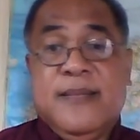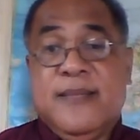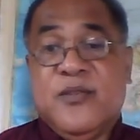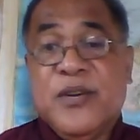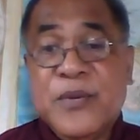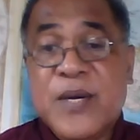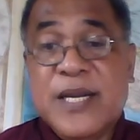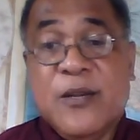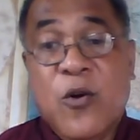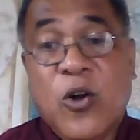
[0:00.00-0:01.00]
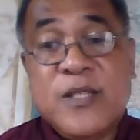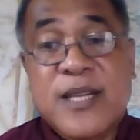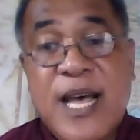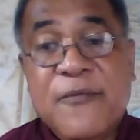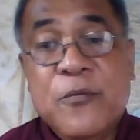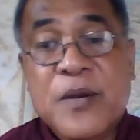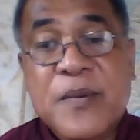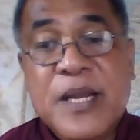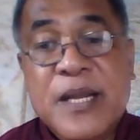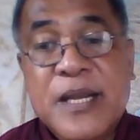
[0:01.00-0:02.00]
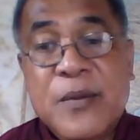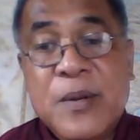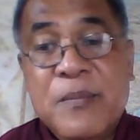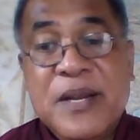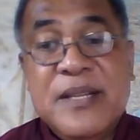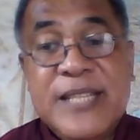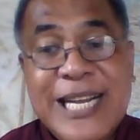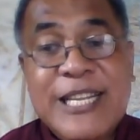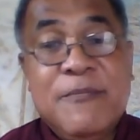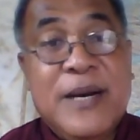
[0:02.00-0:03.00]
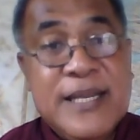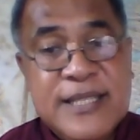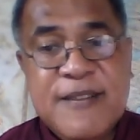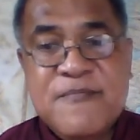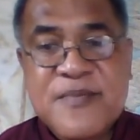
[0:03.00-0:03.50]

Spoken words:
21. God's love will be rejected by some.